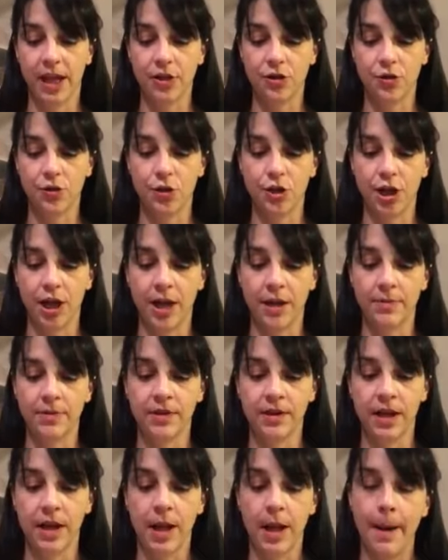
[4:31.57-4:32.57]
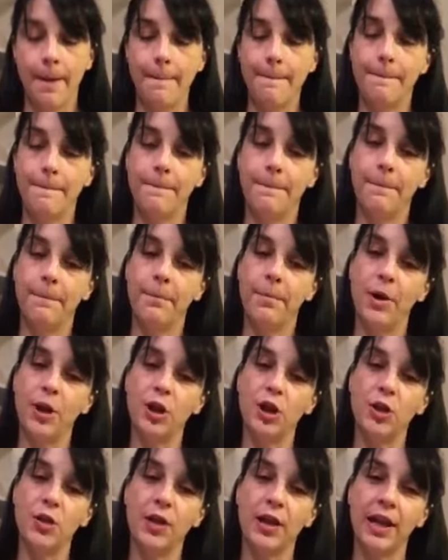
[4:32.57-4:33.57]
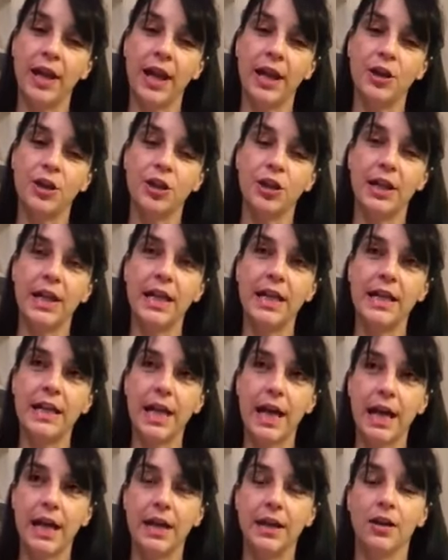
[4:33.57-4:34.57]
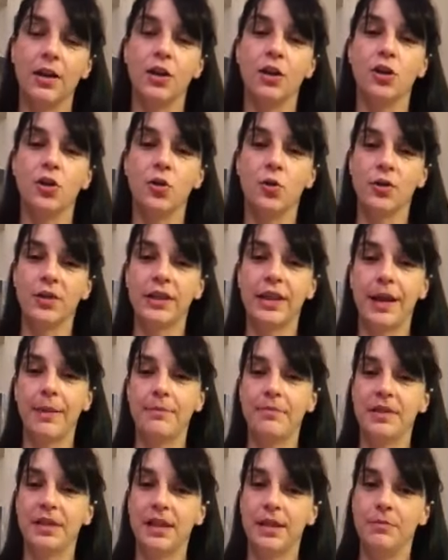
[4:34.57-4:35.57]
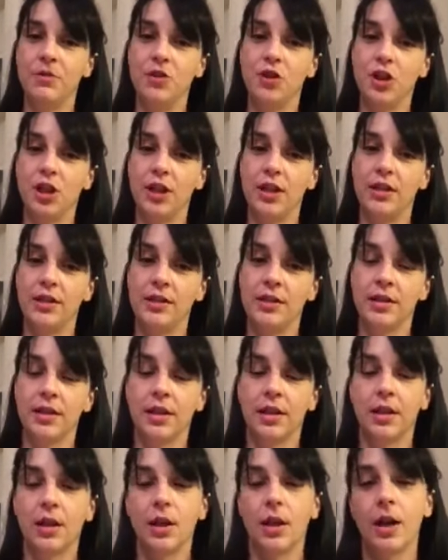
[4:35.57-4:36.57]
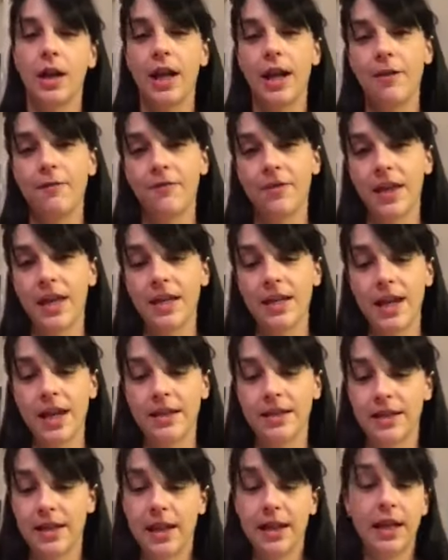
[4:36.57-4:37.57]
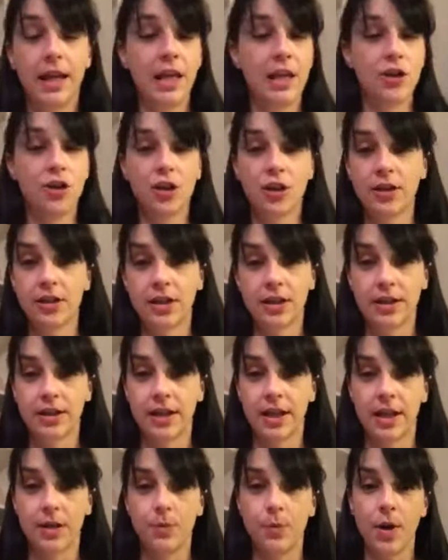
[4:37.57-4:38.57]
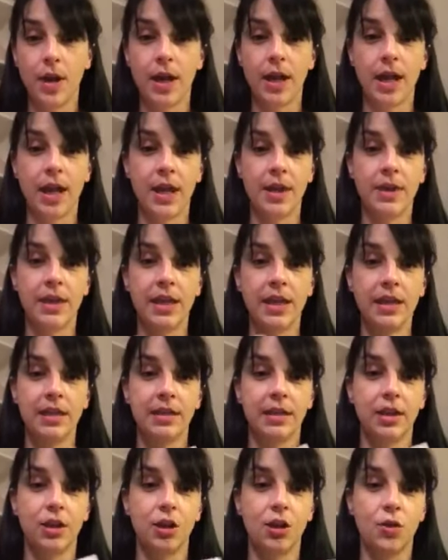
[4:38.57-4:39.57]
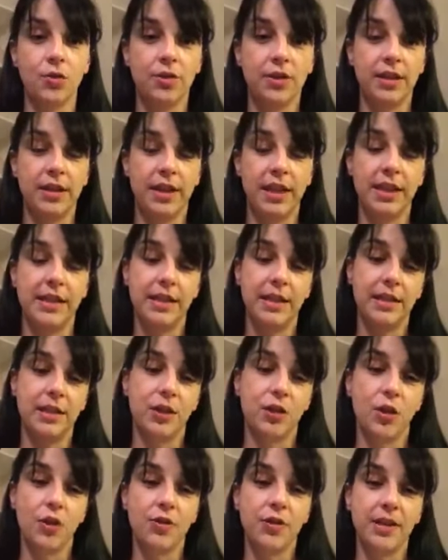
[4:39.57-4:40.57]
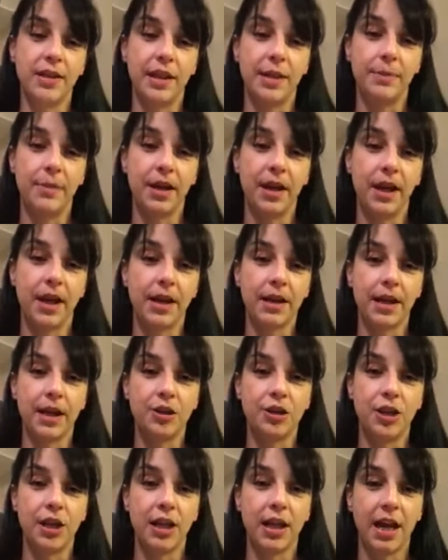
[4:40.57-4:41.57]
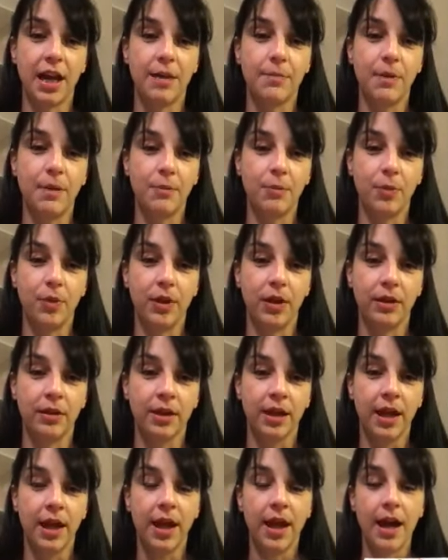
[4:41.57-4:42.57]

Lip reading: actual shapes, but you can actually layer your stamped images if they're nesting in just the same way. And this is the concept that I actually came up with.